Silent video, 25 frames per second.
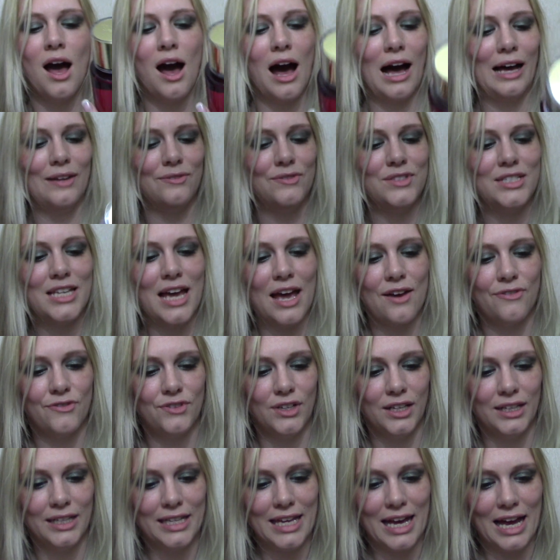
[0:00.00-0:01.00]
I've
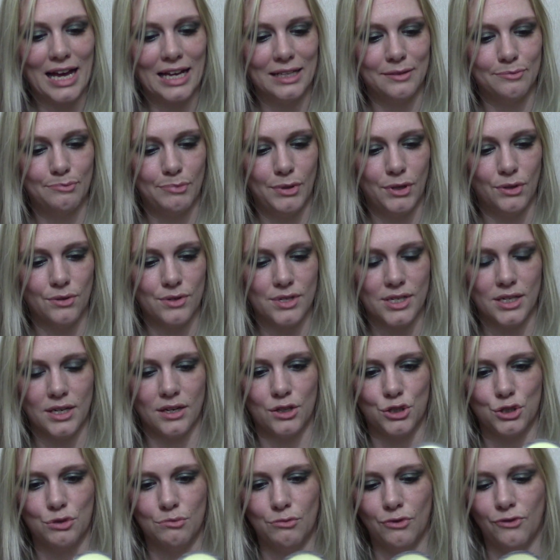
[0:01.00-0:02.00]
definitely had Pure
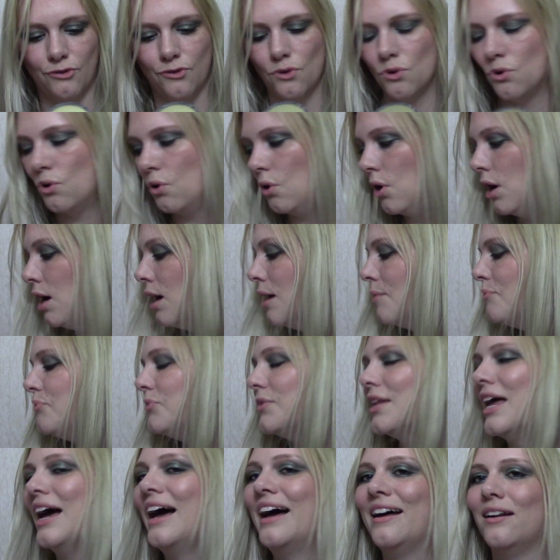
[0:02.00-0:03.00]
Seduction before
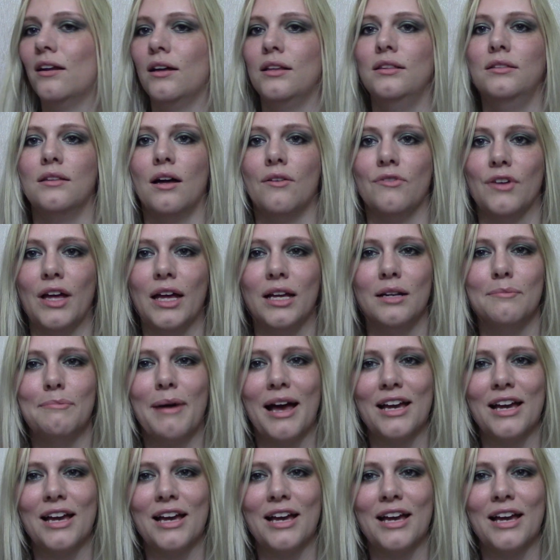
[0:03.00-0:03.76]
and I love it.